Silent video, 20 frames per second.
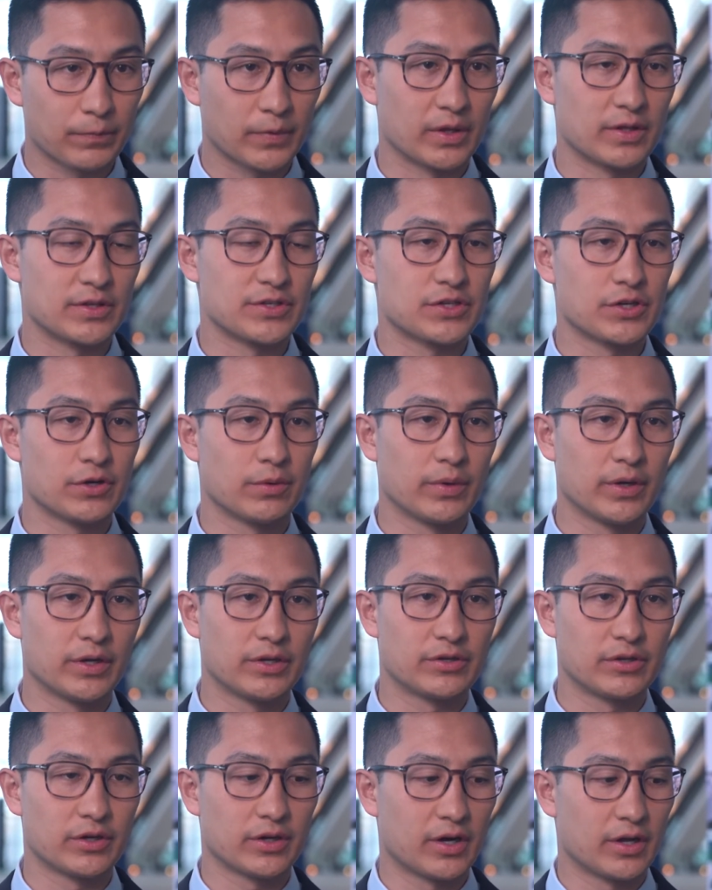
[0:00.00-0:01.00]
And so we
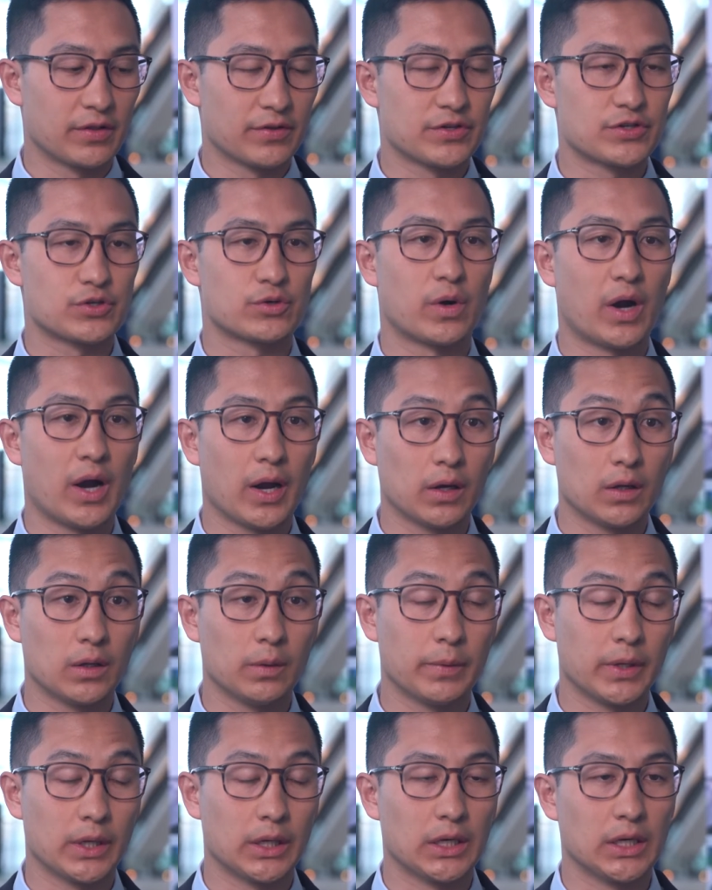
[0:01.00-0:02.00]
took on this
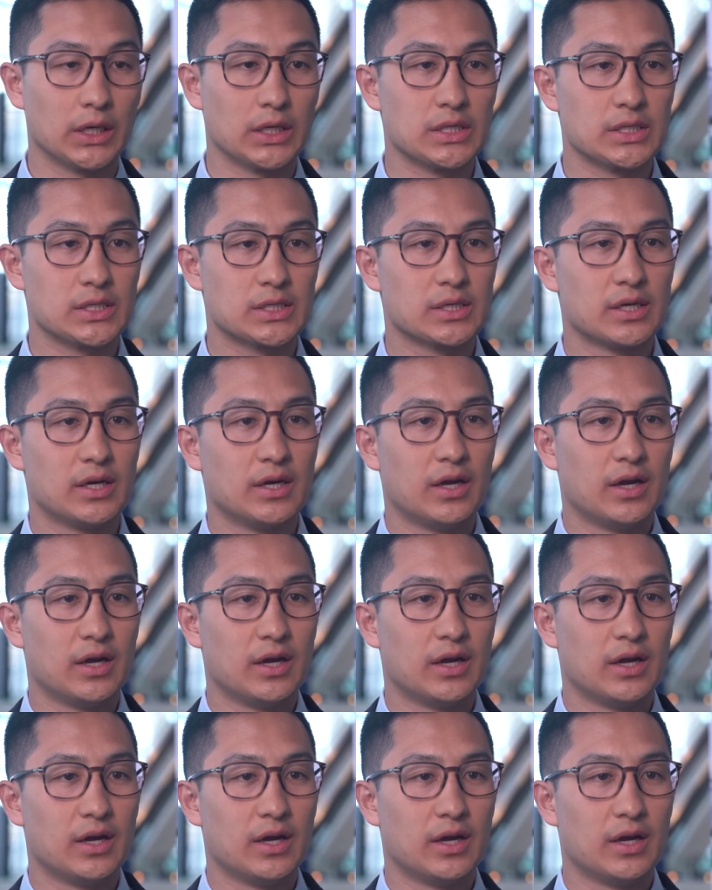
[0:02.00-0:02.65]
trial because